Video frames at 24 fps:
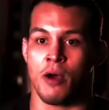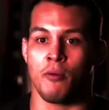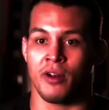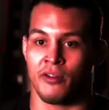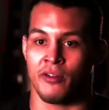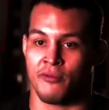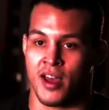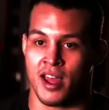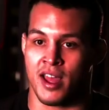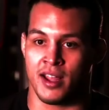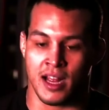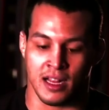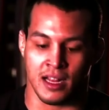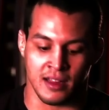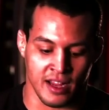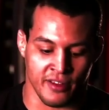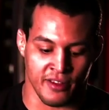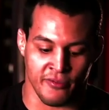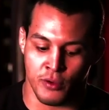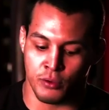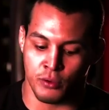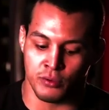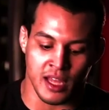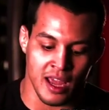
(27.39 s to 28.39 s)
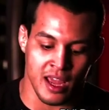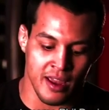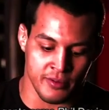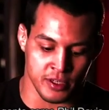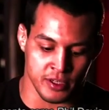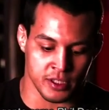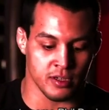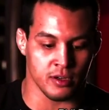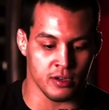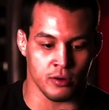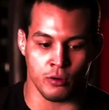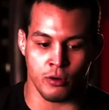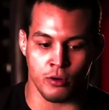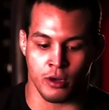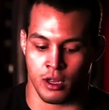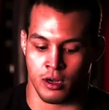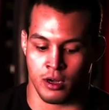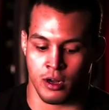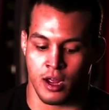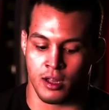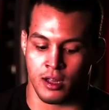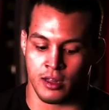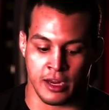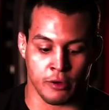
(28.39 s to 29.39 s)
wanna fight a guy like Phil Davis who
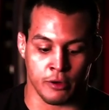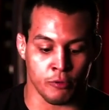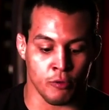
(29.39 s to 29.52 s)
cannot like